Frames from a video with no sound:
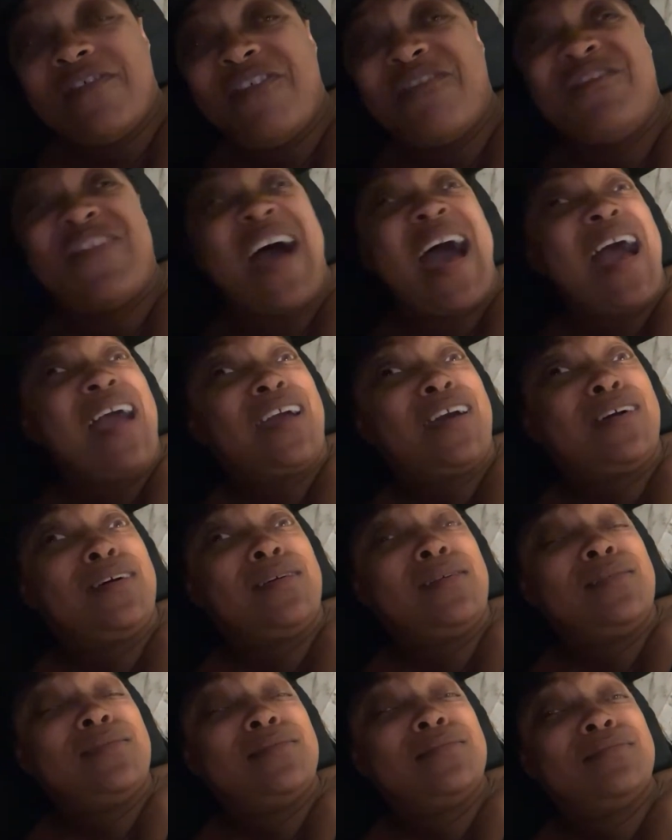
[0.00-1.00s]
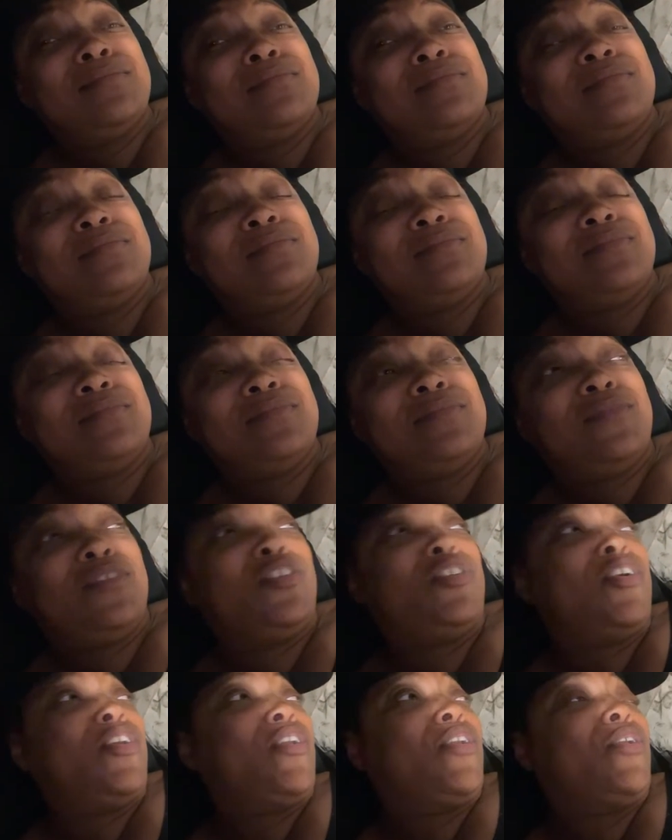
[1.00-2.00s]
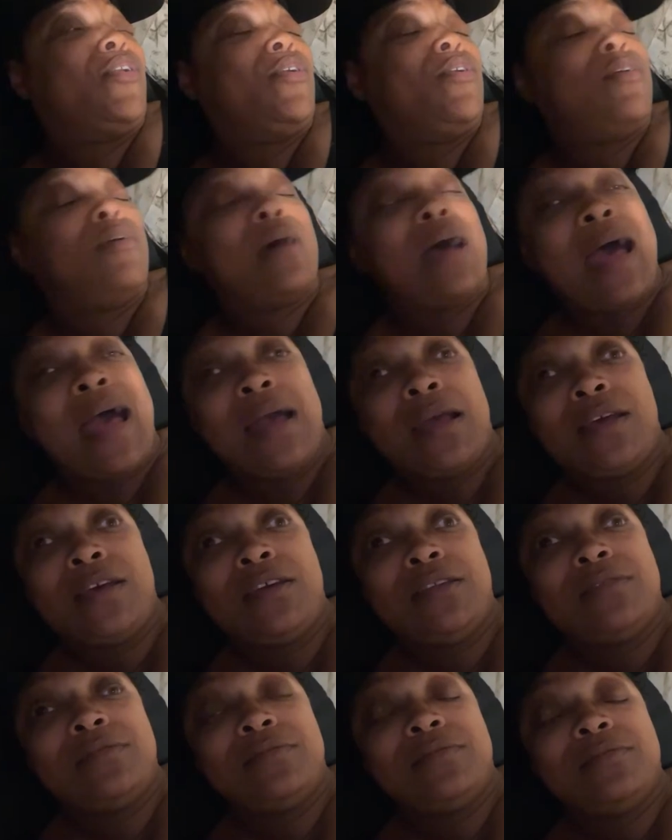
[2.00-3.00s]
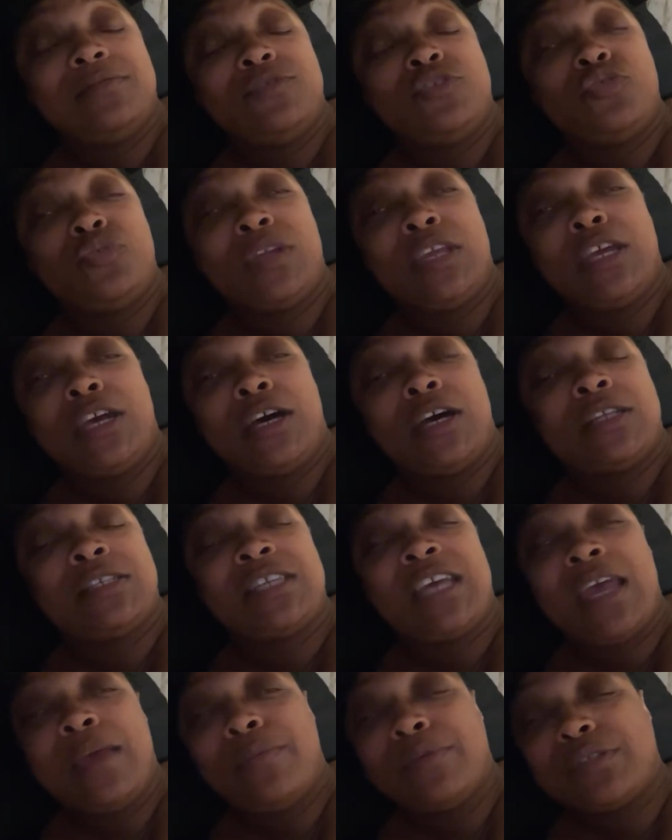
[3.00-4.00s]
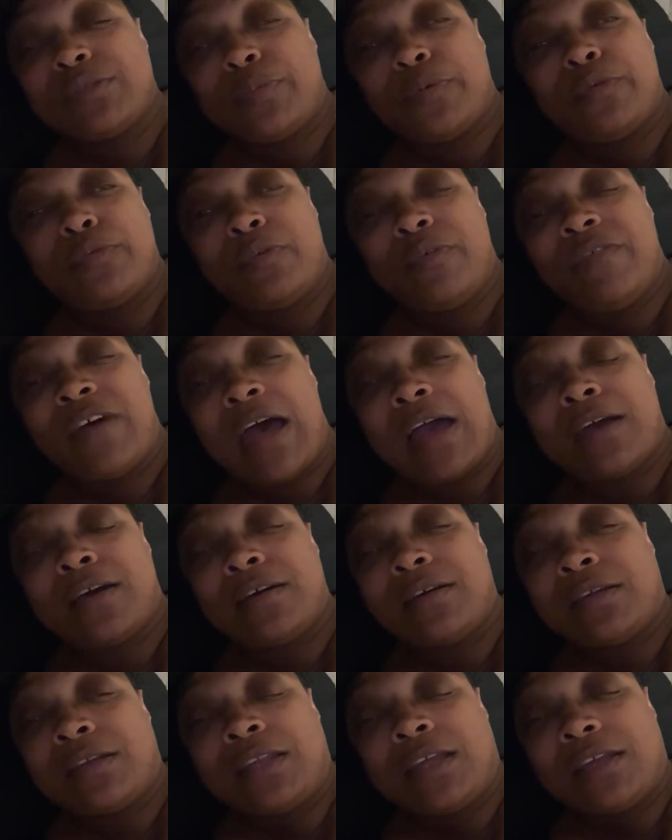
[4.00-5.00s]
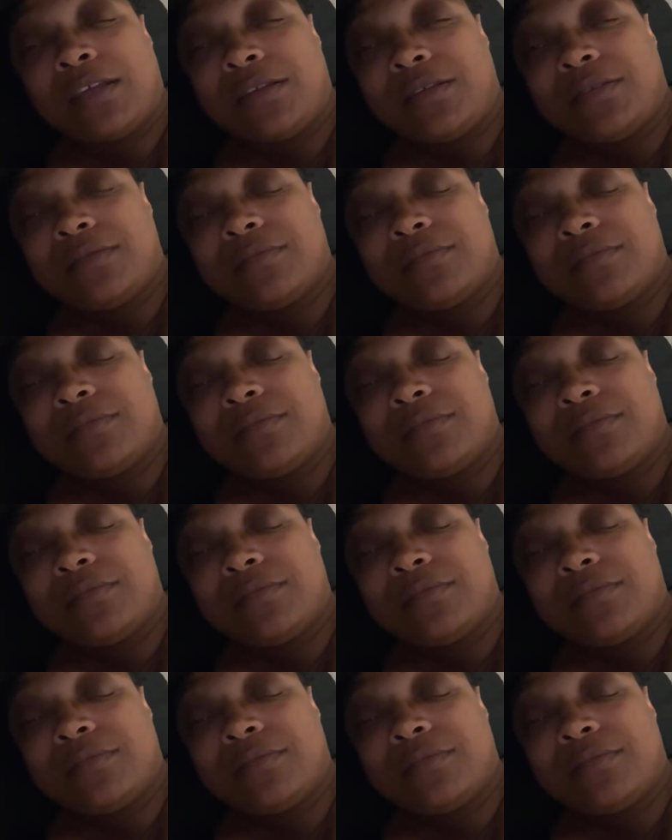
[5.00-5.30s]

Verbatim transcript: Vodka, girl, I couldn't drink a tablespoon of vodka a day.